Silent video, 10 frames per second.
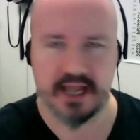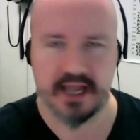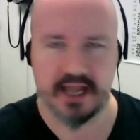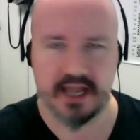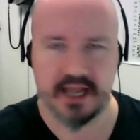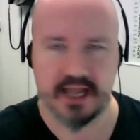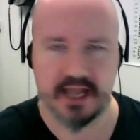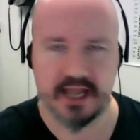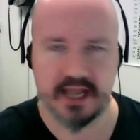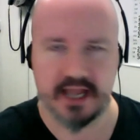So if
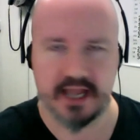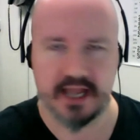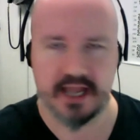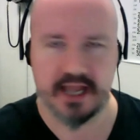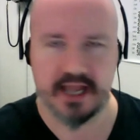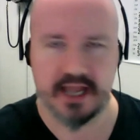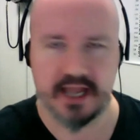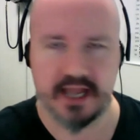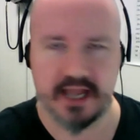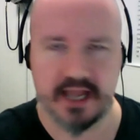you're someone
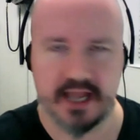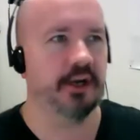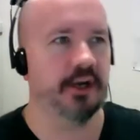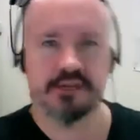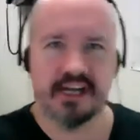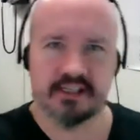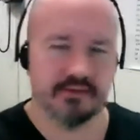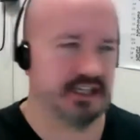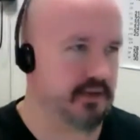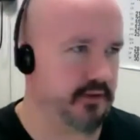who was learning
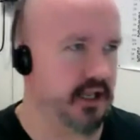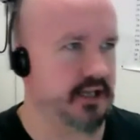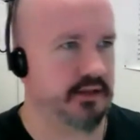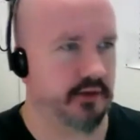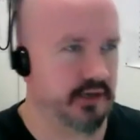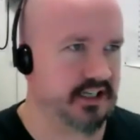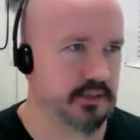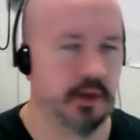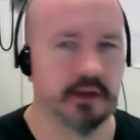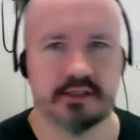Objective-C for the last 3 or
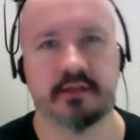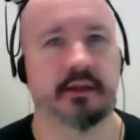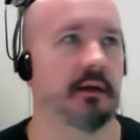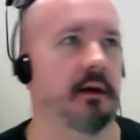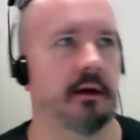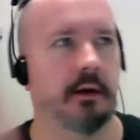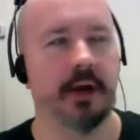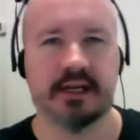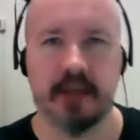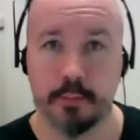6 months and you think, oh,
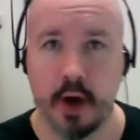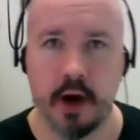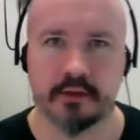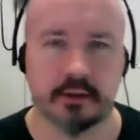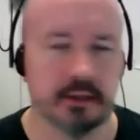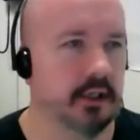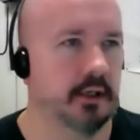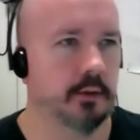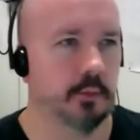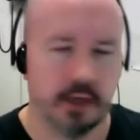why did I bother?
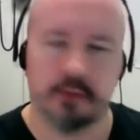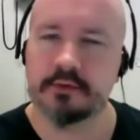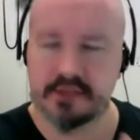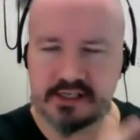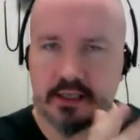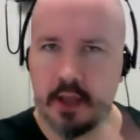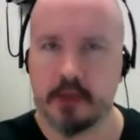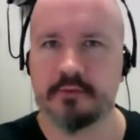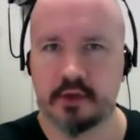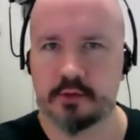Well, there's a
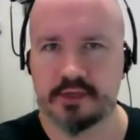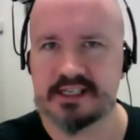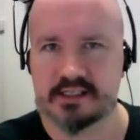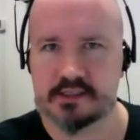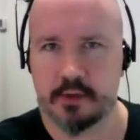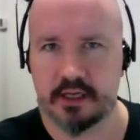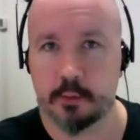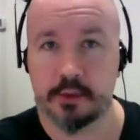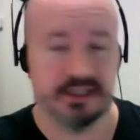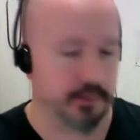lot of good reasons why you
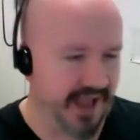would do.